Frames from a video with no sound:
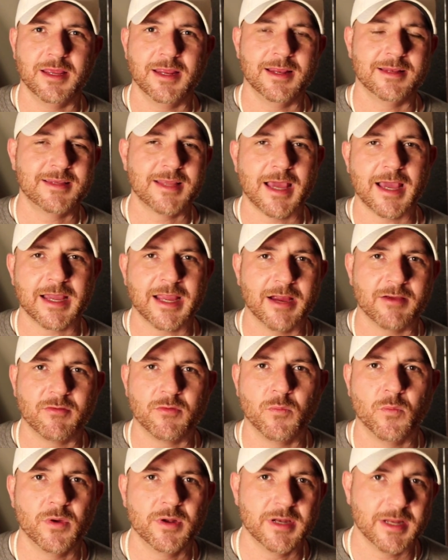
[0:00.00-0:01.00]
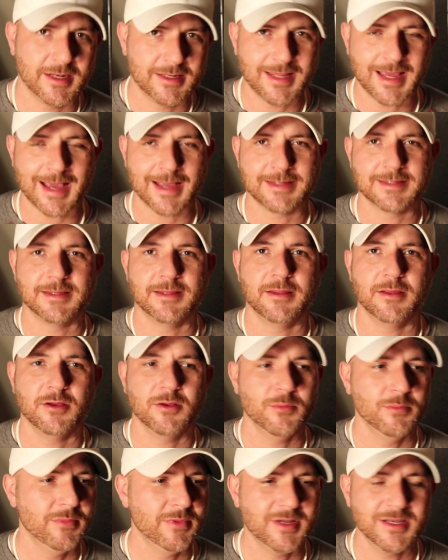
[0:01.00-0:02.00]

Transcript: and attack everyone that attacks them